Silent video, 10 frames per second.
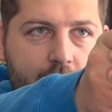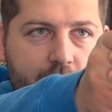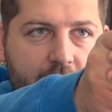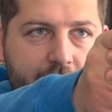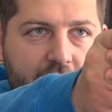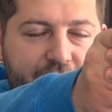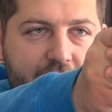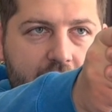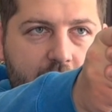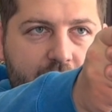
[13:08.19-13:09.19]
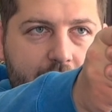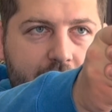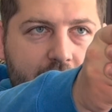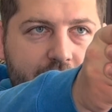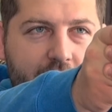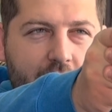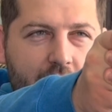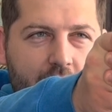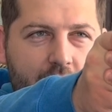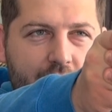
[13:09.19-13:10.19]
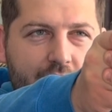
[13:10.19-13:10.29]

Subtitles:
prepping our finger, prepping our trigger.